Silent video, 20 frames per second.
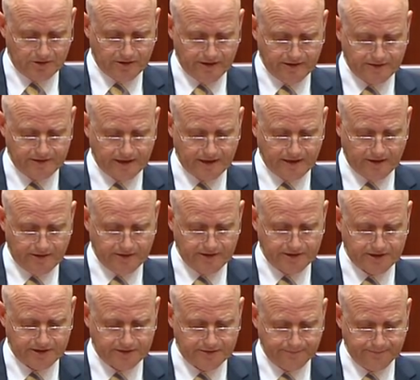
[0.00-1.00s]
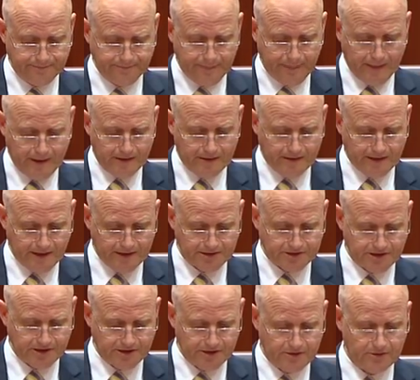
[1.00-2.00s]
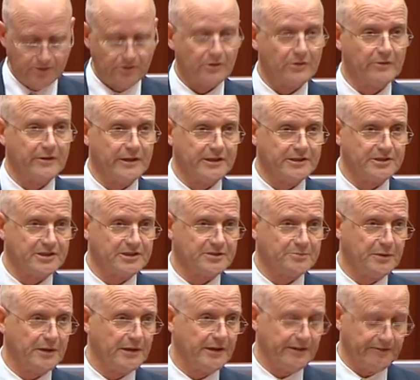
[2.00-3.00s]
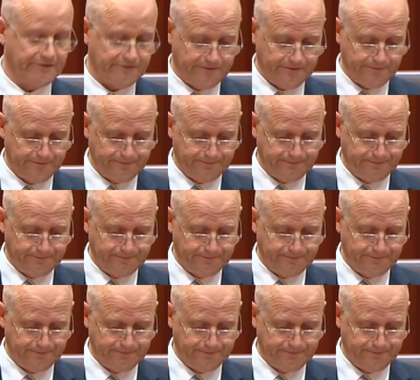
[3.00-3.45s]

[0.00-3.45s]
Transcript: or ethnic origin, culture or religious belief.